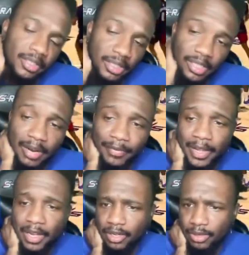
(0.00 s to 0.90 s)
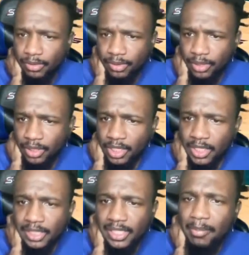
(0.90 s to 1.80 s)
It's not a foul though.
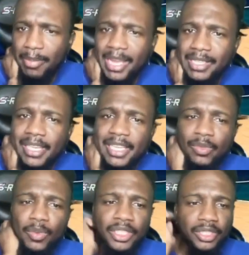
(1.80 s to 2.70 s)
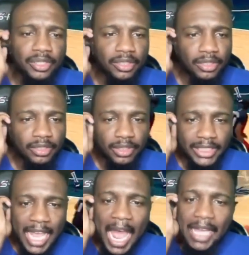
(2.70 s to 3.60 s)
Step back, take it with you.
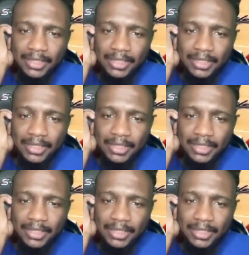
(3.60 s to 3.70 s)
Yeah.